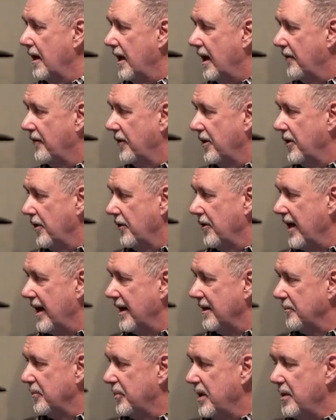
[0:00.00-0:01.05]
ever hear
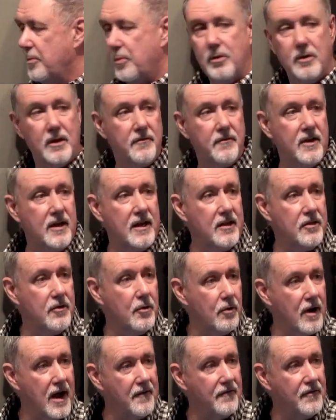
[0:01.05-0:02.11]
that? People living in
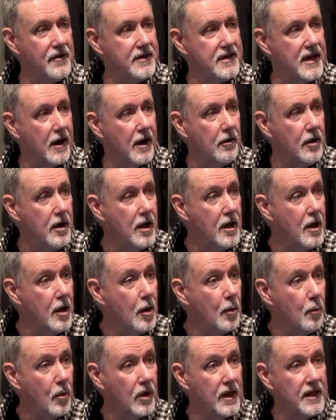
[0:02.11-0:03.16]
their ivory tower?
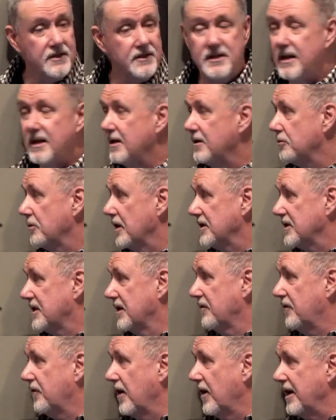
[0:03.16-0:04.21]
Well, that's an
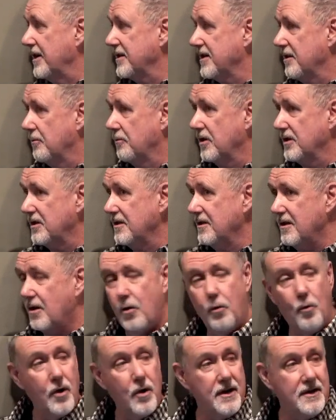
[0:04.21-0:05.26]
interesting phrase. It wasn't
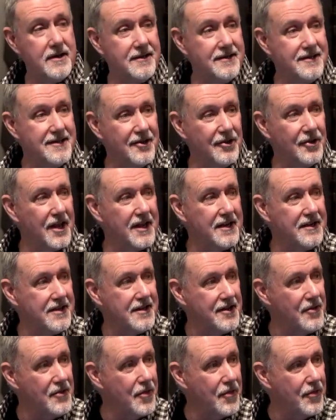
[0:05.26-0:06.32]
coined until
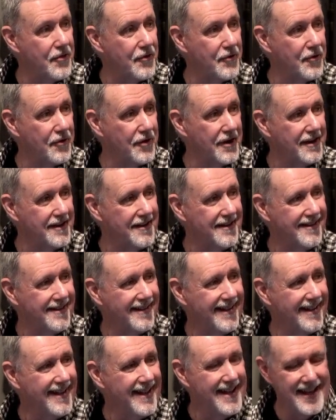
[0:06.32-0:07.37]
1830,
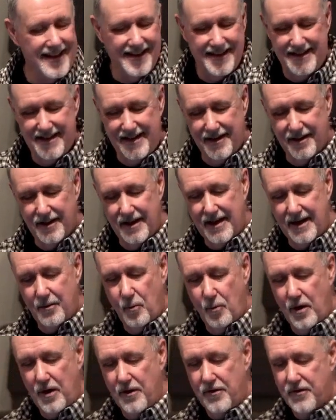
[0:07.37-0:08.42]

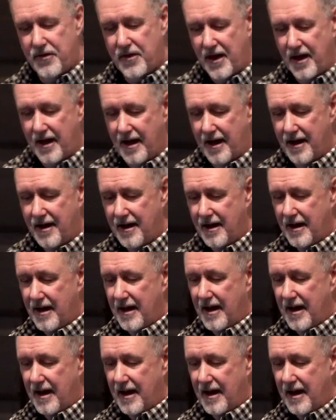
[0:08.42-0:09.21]
dealing with uh,